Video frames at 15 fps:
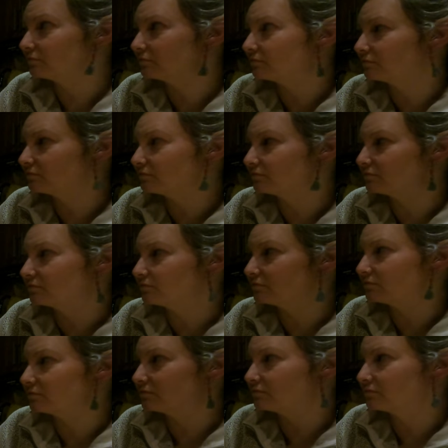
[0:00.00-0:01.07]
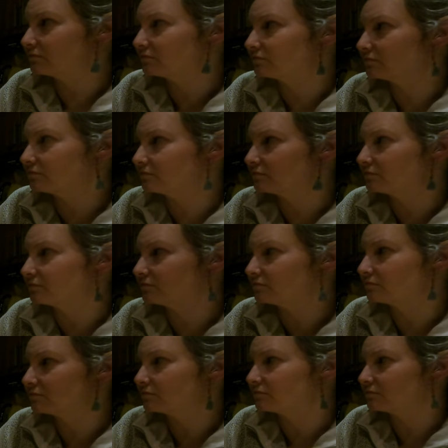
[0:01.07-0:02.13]

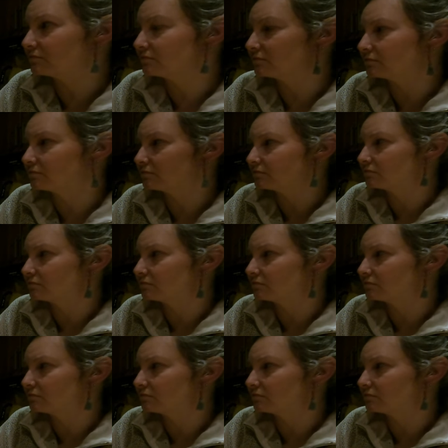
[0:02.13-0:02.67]
(not speaking)